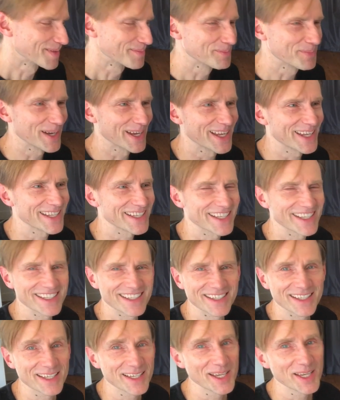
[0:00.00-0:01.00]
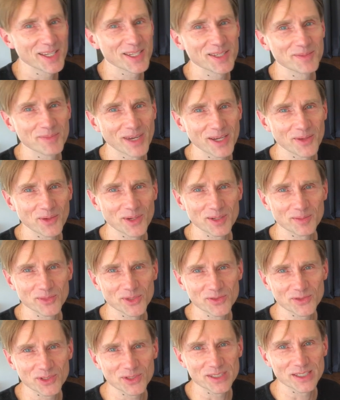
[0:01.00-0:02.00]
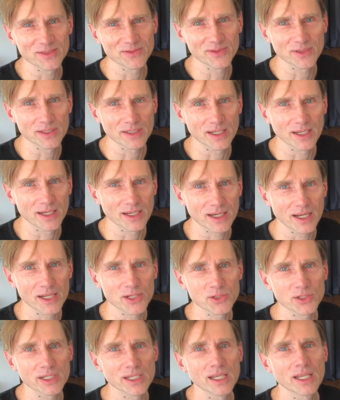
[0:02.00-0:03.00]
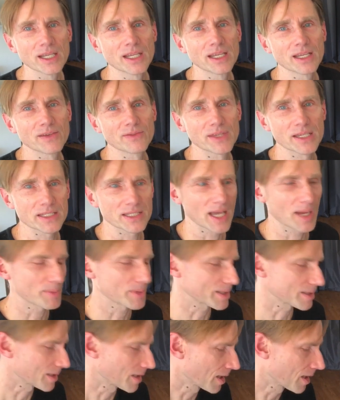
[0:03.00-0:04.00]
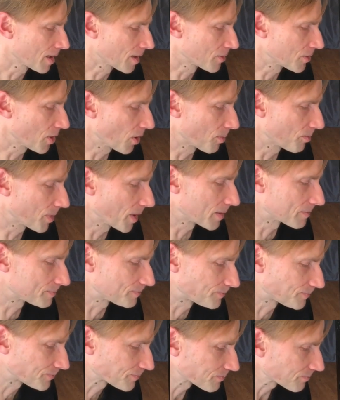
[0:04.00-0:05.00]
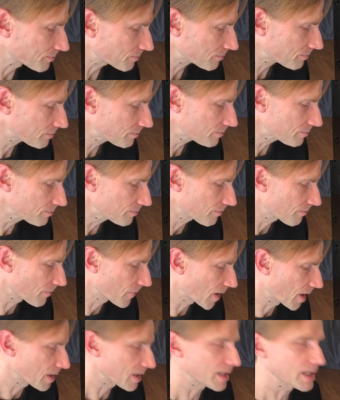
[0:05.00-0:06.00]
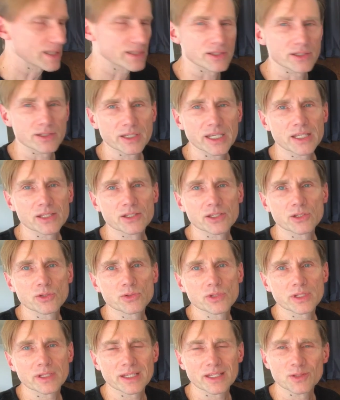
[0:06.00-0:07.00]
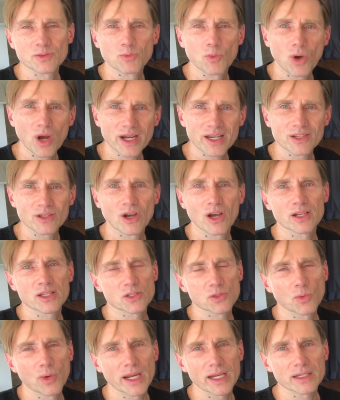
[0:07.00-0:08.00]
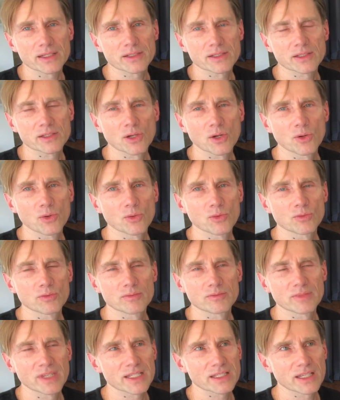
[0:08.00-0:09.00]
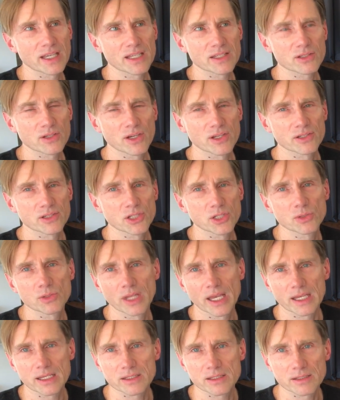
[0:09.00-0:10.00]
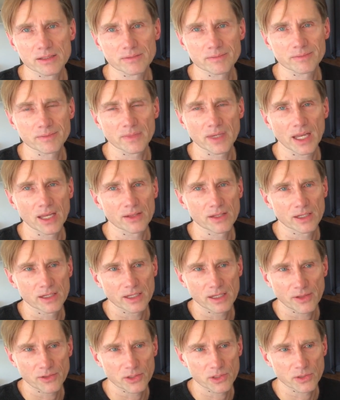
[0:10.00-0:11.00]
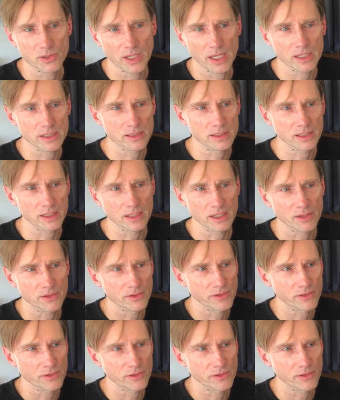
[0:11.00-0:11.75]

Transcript: But you might want to move to a different country if that's happening. No, but it's walking on its weight. So let's say it's on 2 legs, and then another 2 legs, another